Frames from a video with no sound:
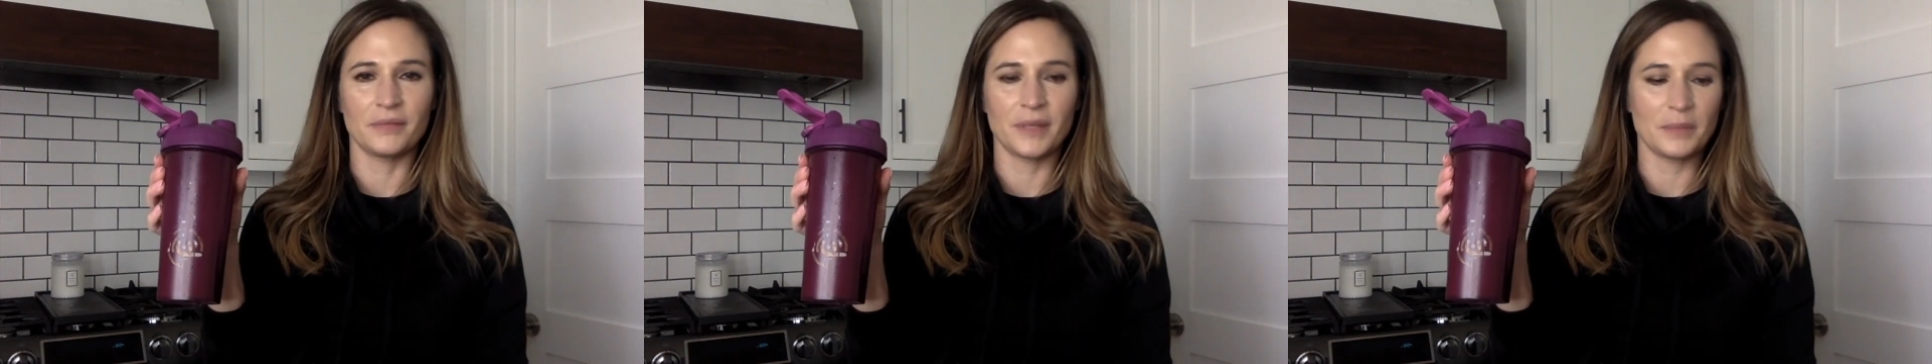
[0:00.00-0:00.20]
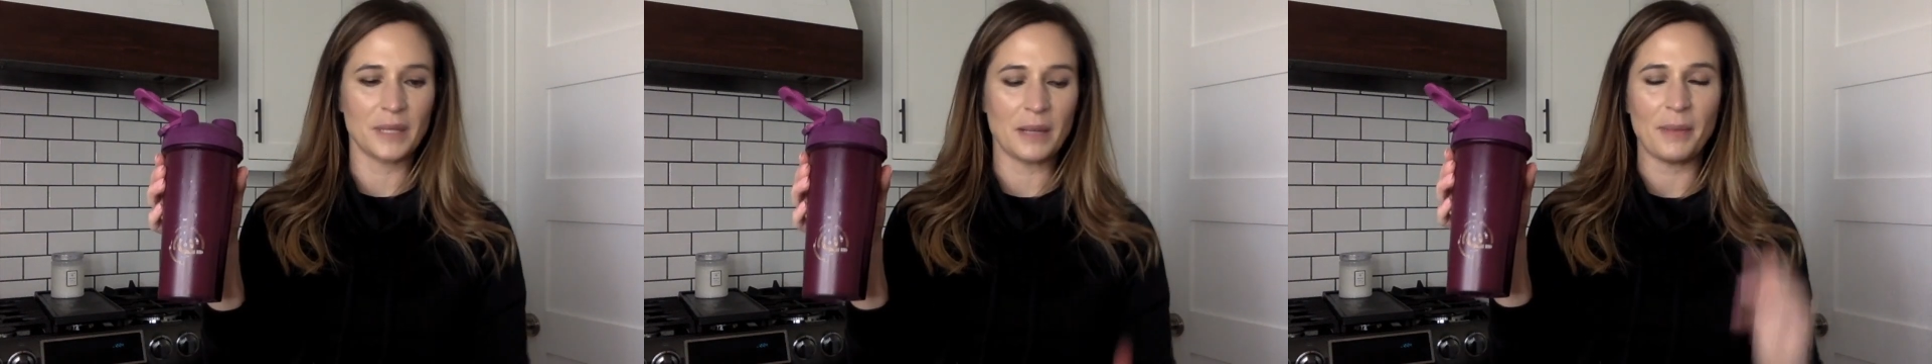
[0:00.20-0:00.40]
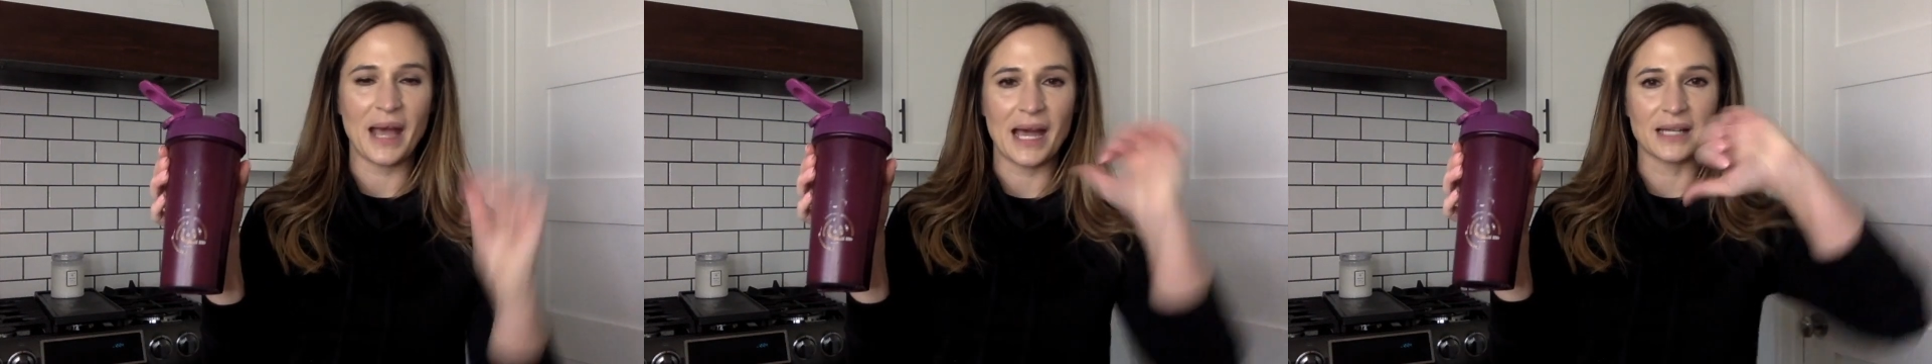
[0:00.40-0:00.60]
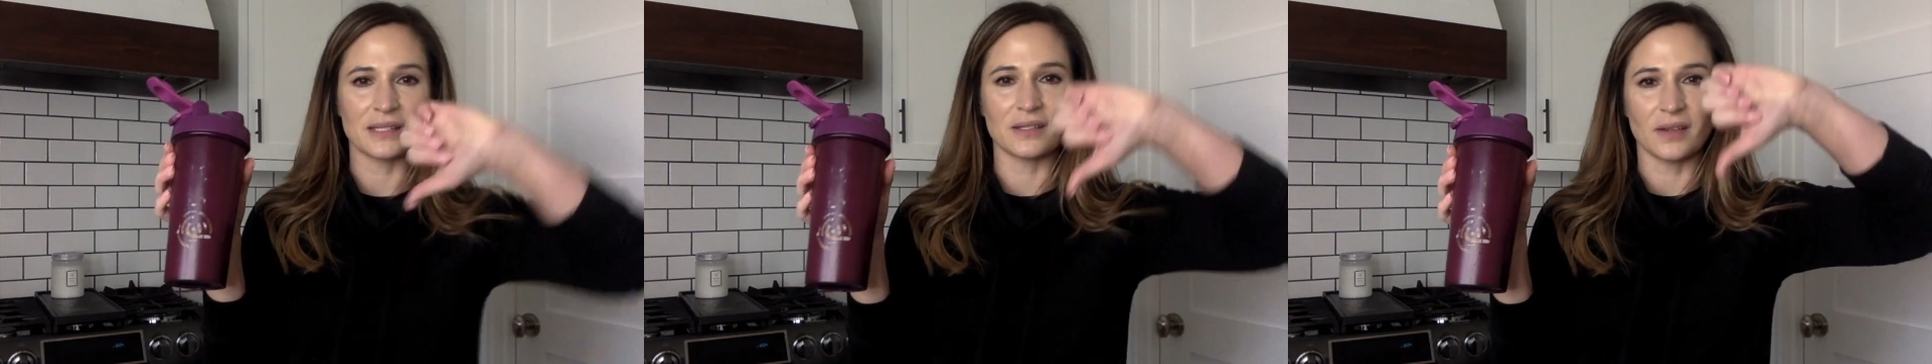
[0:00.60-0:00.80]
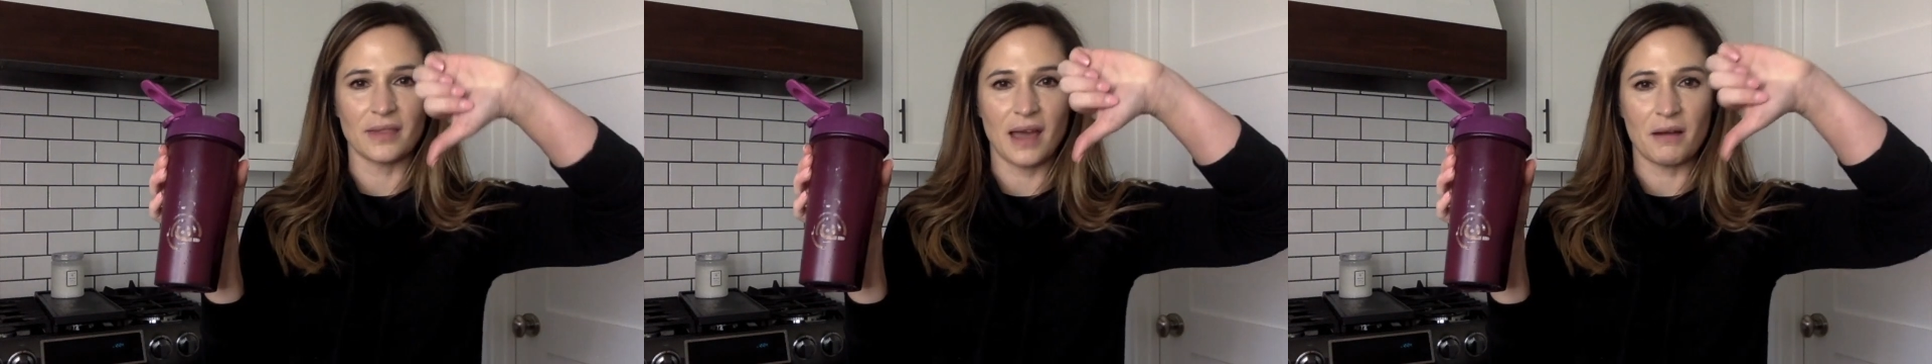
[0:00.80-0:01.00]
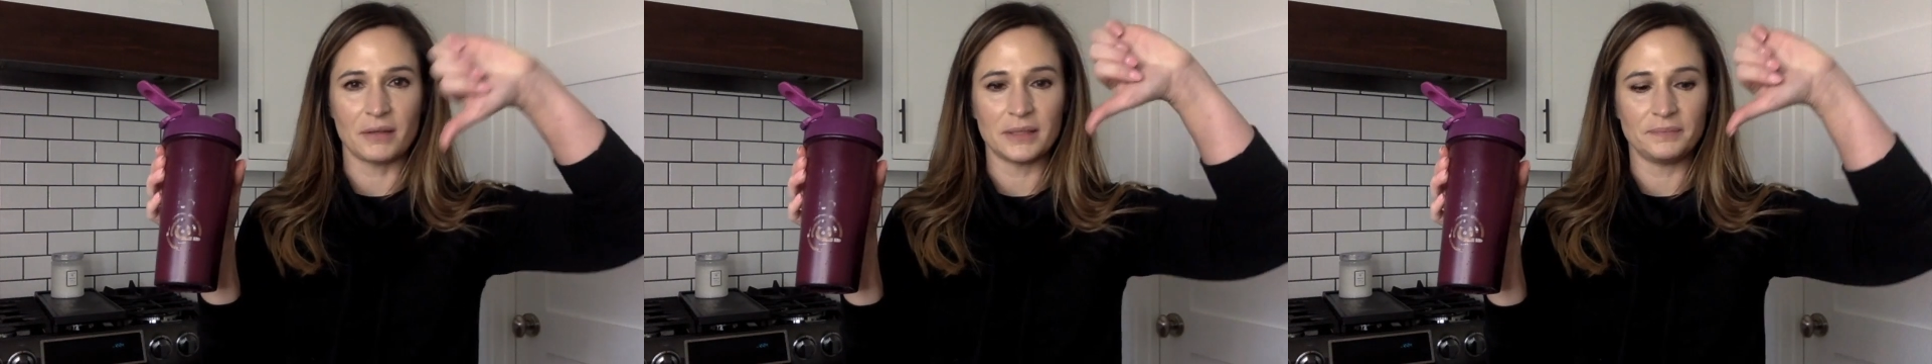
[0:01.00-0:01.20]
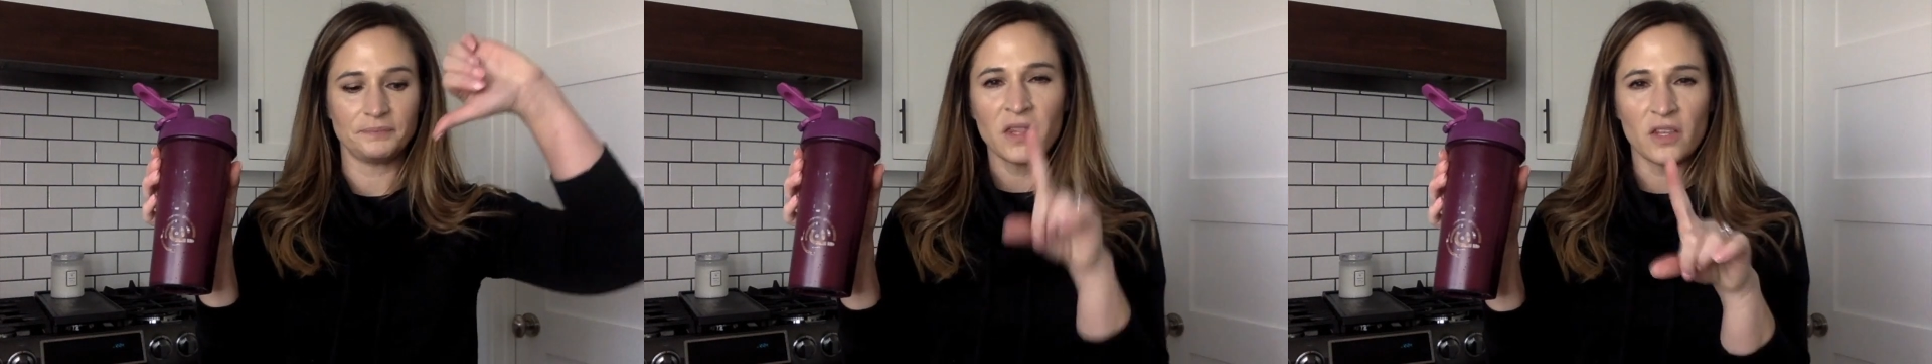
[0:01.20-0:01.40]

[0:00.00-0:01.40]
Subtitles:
I'm gonna pass on that one.